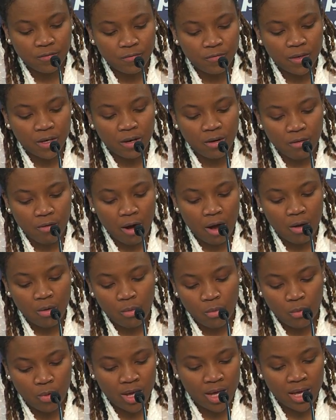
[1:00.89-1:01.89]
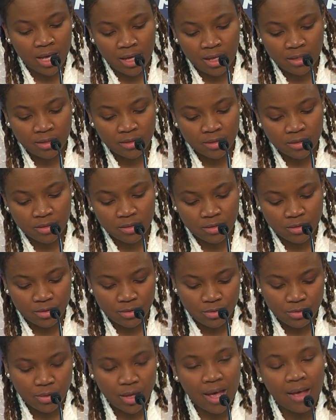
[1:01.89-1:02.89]
figure out ways
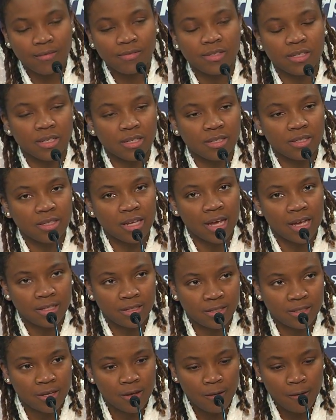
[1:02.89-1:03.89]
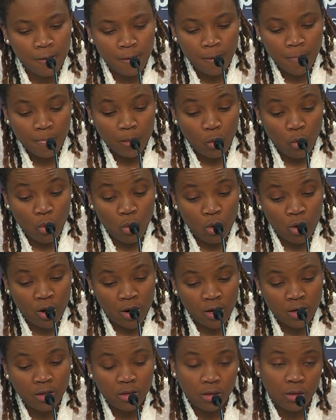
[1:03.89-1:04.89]
to have success
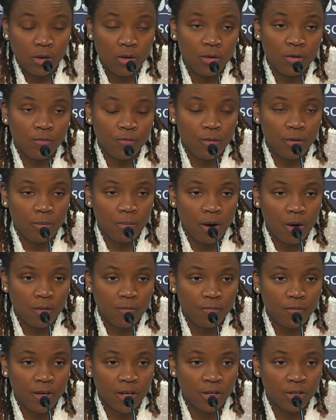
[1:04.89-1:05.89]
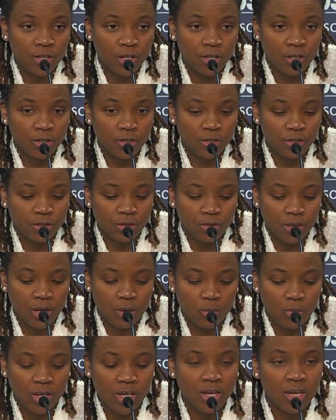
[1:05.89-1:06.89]
or learn from our failures so
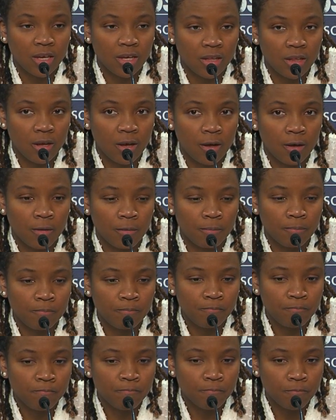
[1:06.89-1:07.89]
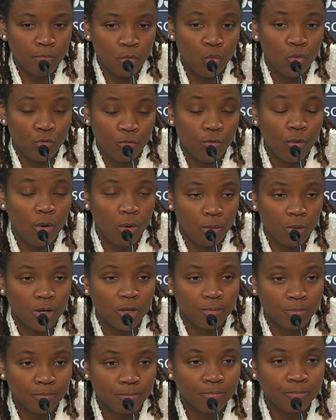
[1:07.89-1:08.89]
that we can move forward.